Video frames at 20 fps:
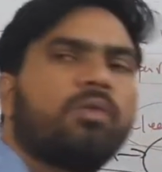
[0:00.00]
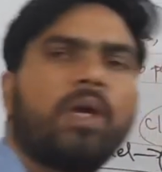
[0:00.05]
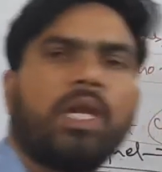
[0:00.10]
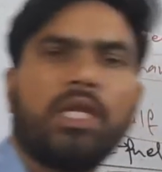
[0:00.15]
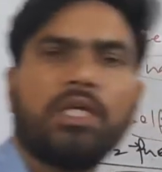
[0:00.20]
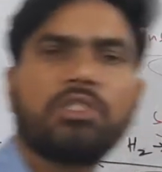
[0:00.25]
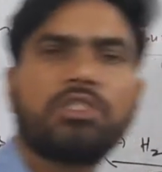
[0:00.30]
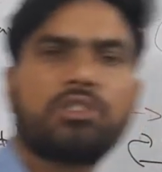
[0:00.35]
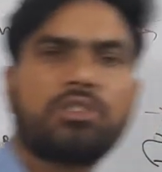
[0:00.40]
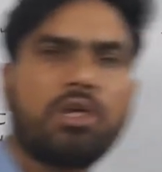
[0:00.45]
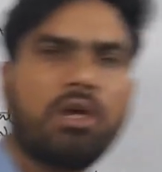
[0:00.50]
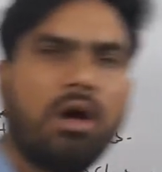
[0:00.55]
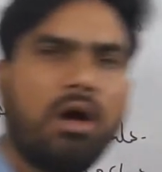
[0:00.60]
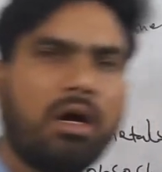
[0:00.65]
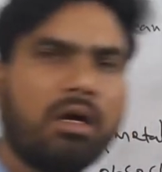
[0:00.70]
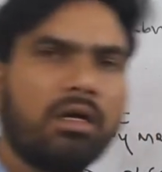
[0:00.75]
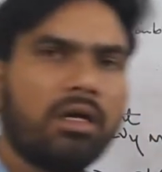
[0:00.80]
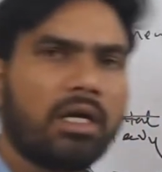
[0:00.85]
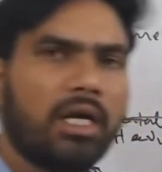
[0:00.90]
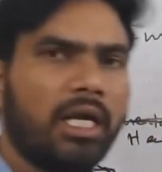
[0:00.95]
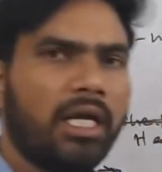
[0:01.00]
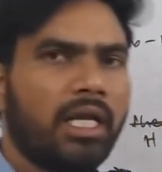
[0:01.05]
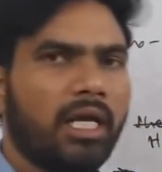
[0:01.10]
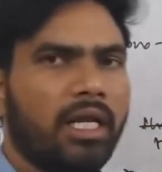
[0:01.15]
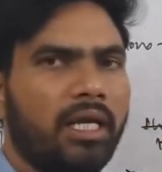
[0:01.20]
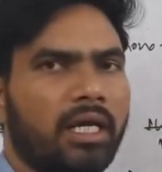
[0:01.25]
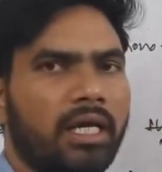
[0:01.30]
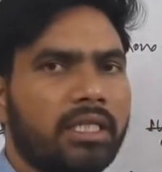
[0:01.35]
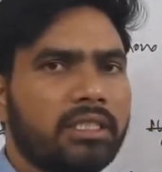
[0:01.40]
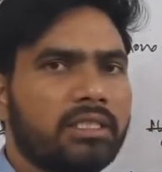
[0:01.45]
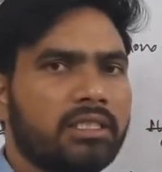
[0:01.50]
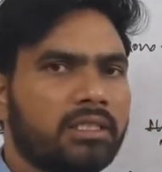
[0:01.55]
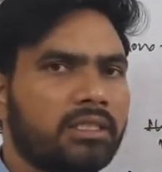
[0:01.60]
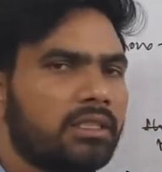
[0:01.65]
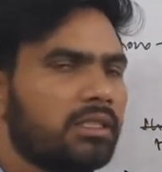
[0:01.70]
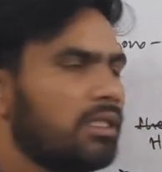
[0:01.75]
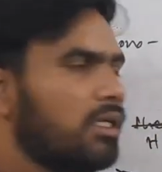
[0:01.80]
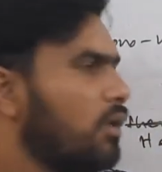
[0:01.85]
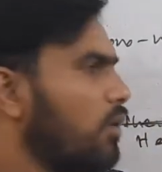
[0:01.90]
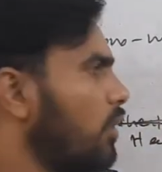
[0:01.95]
very strong
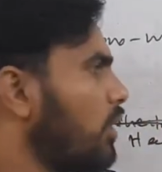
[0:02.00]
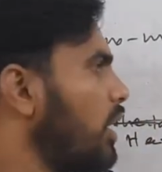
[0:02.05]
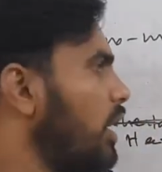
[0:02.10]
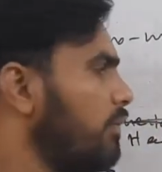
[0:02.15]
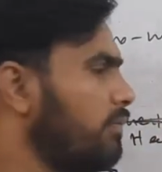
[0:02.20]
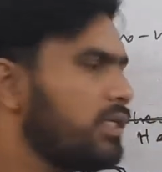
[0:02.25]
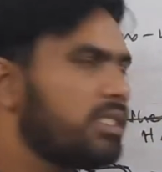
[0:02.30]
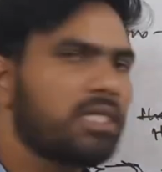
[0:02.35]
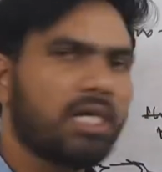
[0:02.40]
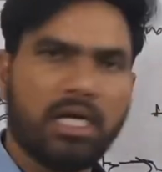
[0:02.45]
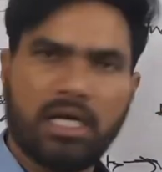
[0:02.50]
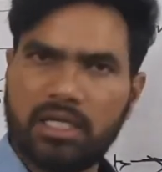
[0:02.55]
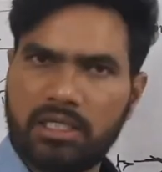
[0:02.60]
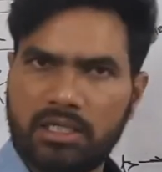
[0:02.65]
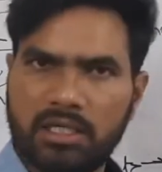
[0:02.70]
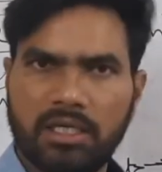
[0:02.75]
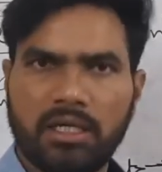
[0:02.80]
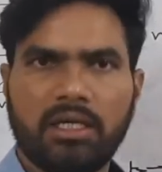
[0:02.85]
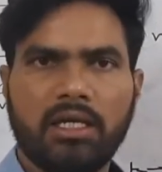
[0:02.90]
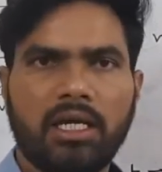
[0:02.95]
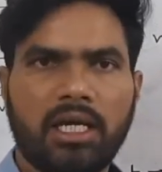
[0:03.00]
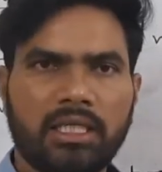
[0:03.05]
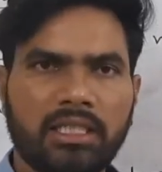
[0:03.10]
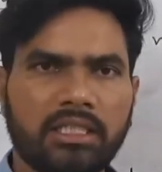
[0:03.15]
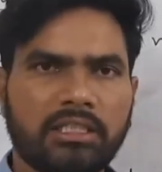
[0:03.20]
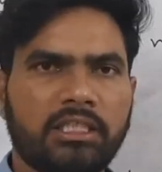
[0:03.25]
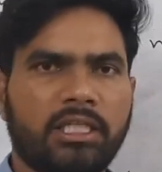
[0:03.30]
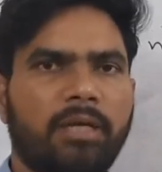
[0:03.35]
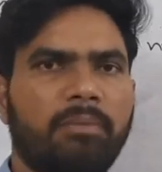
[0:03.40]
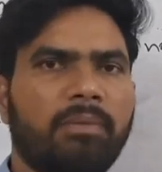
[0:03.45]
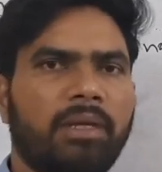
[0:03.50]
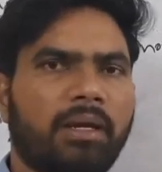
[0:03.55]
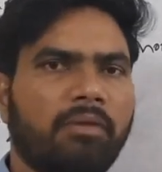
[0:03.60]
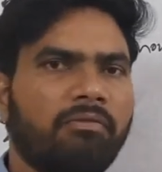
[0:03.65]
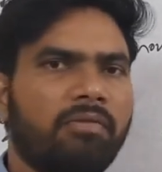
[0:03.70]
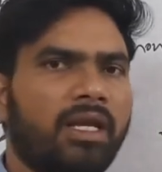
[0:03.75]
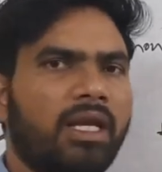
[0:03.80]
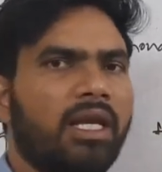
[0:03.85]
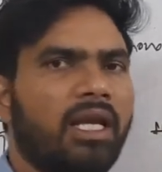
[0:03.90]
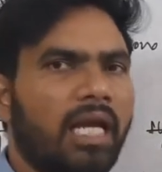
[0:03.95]
containers, okay, which are at the same
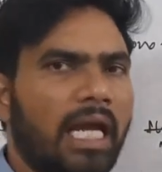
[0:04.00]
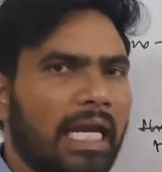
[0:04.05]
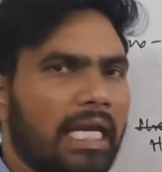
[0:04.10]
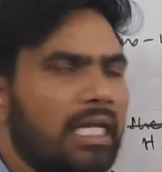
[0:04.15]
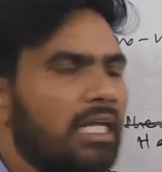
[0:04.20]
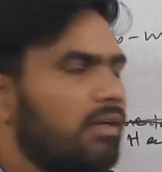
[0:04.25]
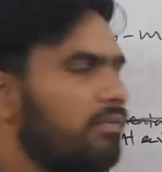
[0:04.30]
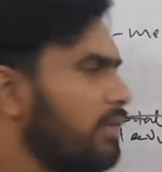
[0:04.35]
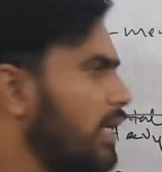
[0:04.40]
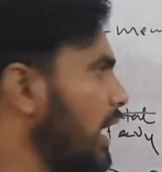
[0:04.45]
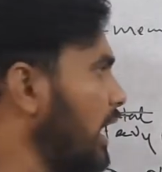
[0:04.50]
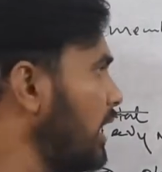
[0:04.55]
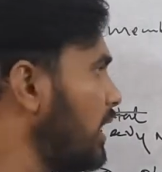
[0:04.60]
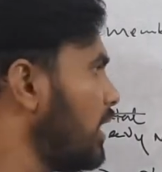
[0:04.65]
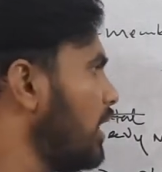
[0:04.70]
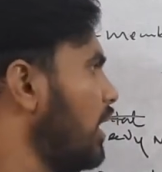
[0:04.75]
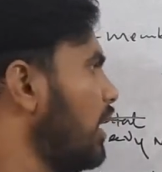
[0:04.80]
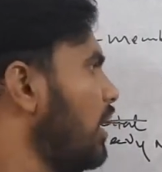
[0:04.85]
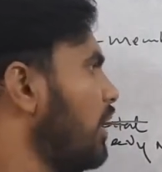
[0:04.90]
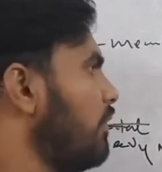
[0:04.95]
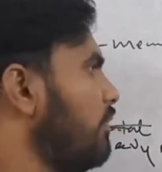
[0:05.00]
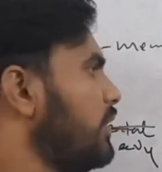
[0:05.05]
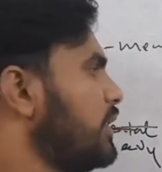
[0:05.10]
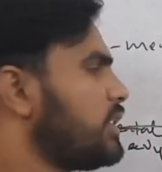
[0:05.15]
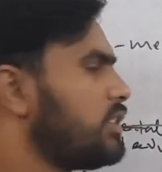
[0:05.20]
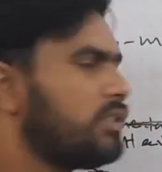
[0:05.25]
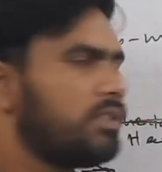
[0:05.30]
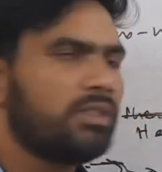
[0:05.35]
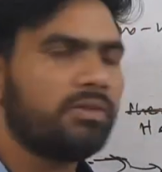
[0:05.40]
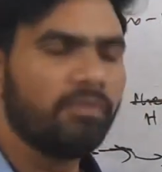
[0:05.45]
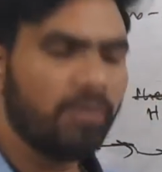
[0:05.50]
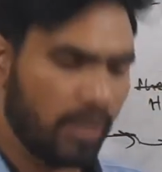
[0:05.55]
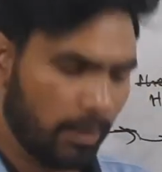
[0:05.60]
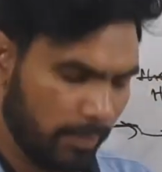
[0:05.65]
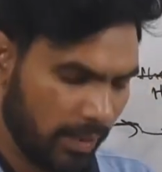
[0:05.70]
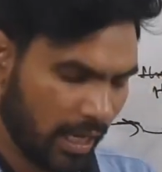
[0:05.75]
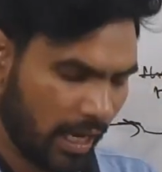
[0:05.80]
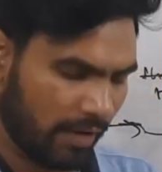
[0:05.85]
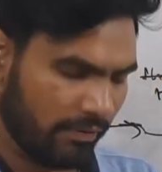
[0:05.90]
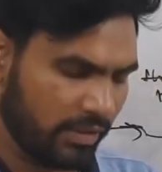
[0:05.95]
time very light in weight, which will
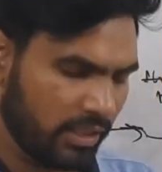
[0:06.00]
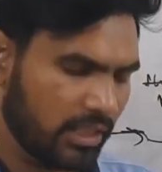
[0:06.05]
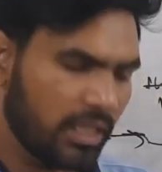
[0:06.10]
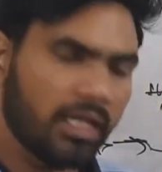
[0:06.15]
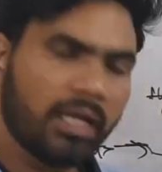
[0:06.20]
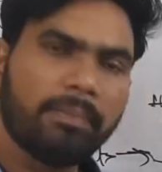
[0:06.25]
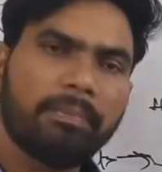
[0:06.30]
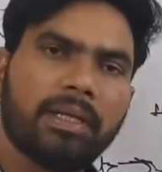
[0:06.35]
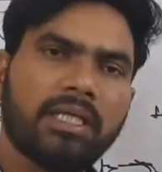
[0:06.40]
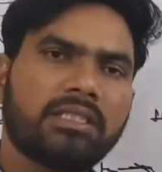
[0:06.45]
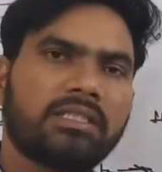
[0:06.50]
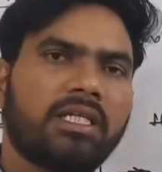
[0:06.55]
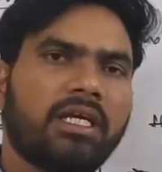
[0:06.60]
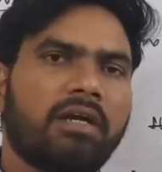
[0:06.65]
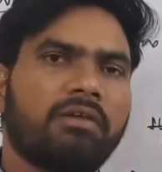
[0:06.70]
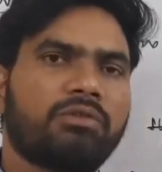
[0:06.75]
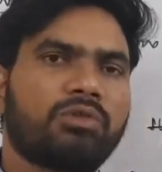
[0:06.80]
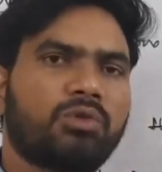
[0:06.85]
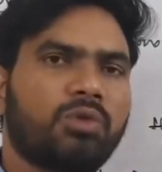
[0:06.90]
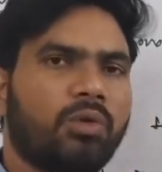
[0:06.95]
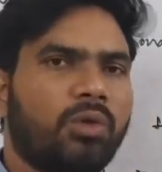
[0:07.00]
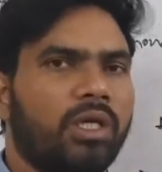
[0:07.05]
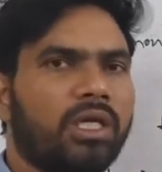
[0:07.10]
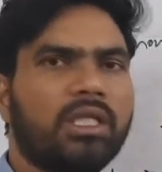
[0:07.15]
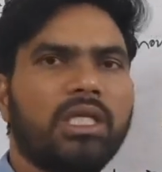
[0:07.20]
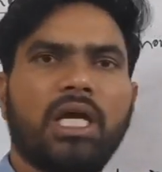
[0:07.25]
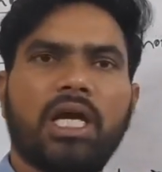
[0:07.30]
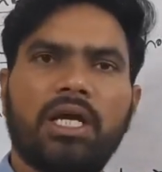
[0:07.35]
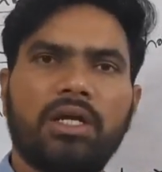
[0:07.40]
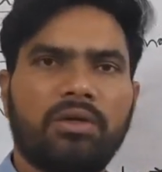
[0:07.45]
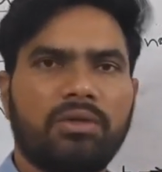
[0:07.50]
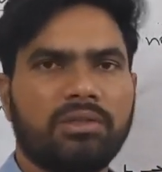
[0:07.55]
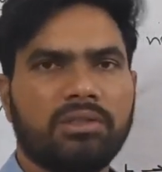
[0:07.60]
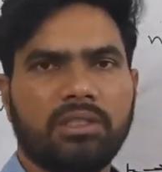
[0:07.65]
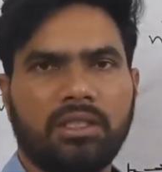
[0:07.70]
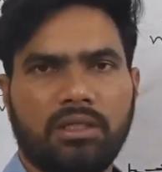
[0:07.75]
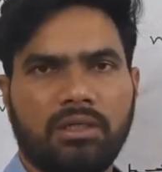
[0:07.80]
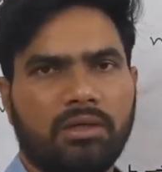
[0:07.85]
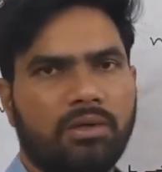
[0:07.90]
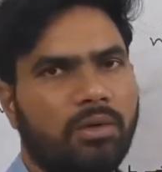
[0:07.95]
be having the capacity of storing the
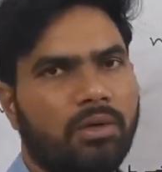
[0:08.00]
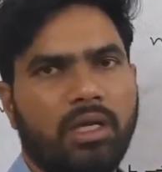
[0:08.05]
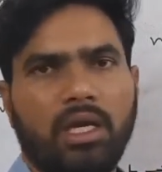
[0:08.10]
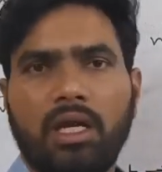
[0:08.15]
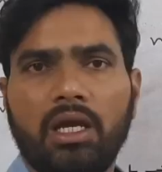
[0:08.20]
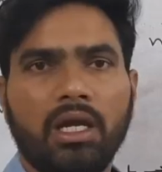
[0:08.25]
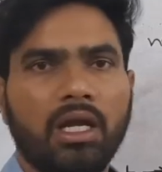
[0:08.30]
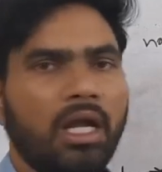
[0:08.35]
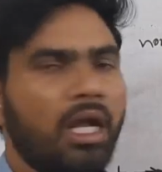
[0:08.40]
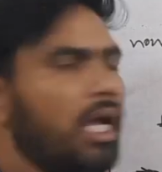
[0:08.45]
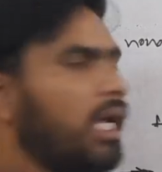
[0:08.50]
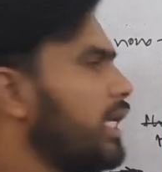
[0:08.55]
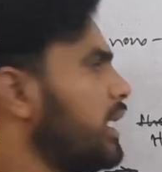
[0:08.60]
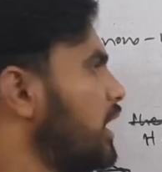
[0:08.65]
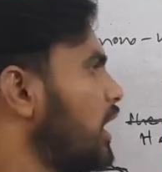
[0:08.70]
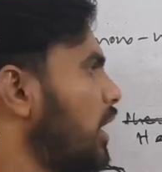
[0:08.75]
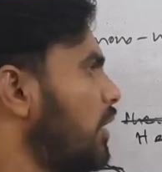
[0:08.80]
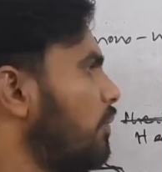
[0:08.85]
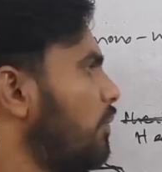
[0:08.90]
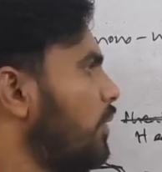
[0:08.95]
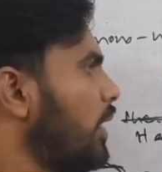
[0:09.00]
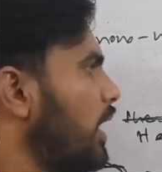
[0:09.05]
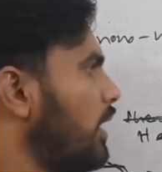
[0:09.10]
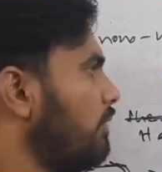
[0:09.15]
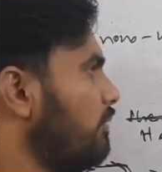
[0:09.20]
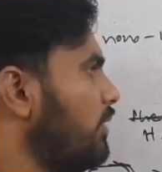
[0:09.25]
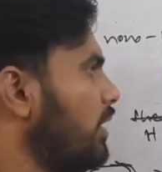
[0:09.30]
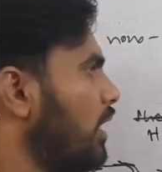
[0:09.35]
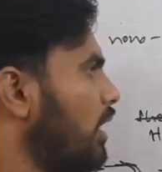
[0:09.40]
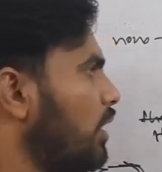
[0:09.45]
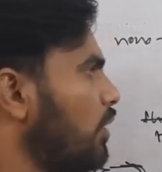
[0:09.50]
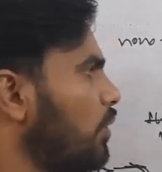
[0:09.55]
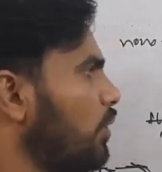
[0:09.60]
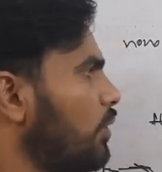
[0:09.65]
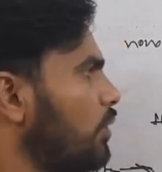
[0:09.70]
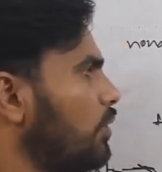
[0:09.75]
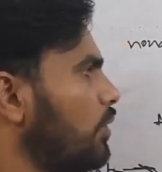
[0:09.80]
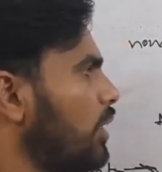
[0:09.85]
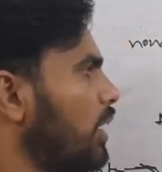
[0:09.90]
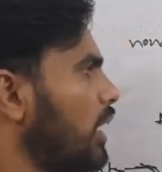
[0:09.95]
hydrogen. Okay, in that way we are
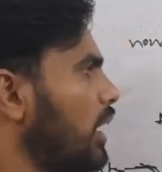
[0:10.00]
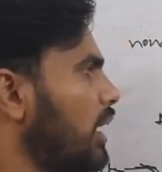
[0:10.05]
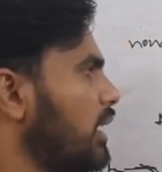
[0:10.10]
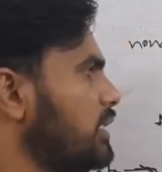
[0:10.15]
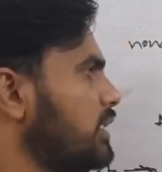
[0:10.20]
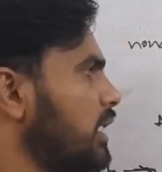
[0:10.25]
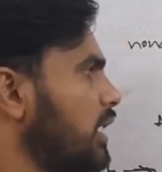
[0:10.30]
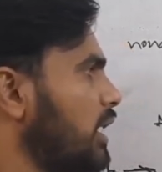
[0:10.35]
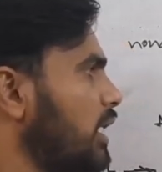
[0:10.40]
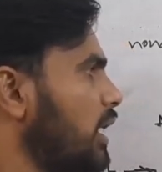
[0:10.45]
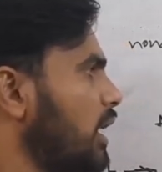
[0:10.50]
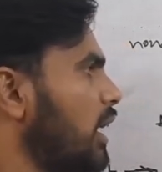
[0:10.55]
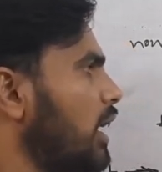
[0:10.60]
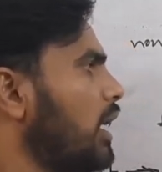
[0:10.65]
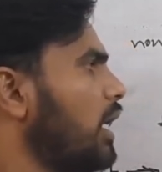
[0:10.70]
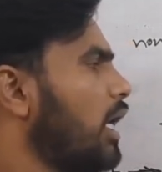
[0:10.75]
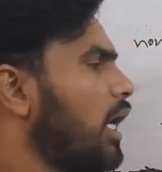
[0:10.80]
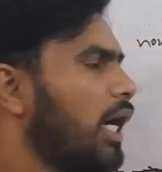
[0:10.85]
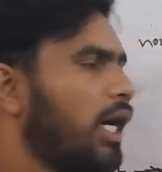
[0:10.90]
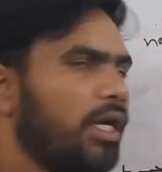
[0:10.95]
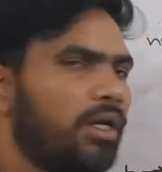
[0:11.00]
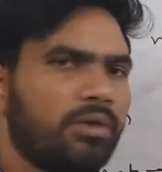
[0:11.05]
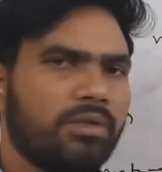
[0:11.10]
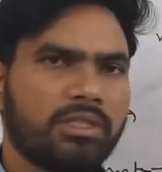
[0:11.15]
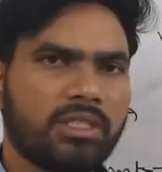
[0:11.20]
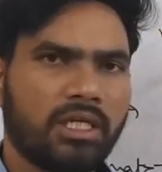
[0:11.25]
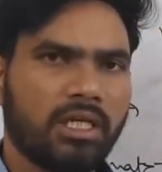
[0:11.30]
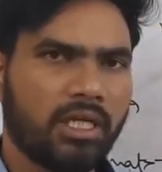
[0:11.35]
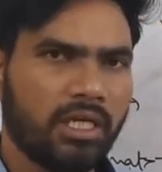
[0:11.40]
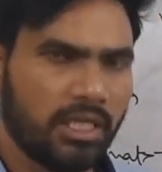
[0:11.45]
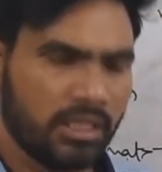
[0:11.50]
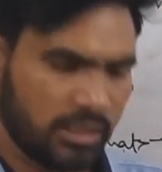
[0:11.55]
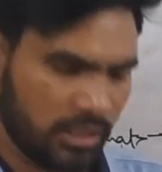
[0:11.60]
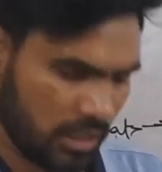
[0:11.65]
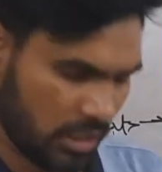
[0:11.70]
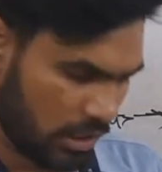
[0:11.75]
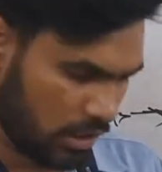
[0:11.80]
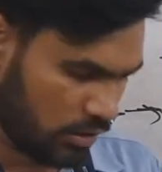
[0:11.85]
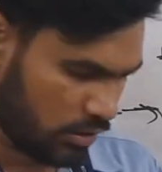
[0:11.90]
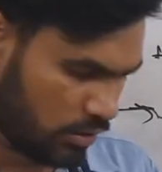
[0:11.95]
going to realize the hydrogen
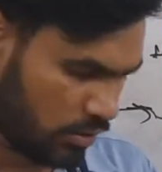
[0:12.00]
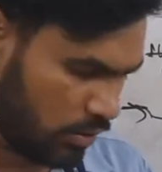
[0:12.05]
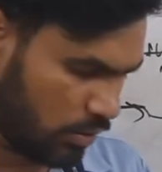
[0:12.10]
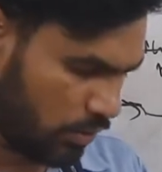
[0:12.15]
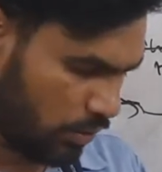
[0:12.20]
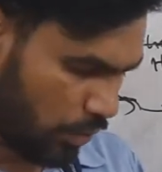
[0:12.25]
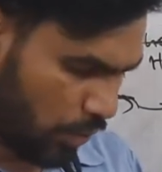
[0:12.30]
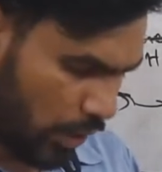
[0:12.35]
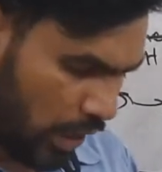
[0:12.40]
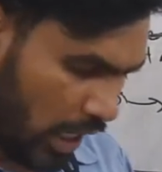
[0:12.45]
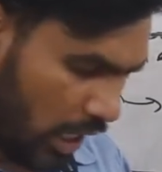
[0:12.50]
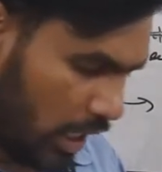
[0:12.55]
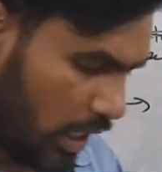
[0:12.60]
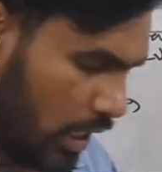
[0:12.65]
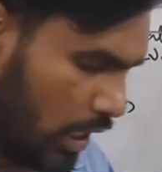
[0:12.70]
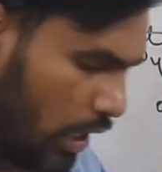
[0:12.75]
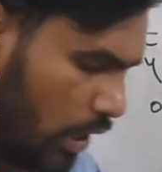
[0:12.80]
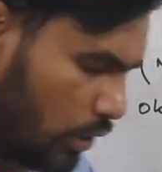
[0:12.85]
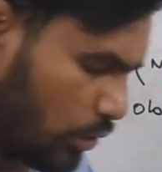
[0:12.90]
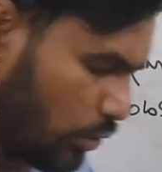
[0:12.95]
energy also. Okay,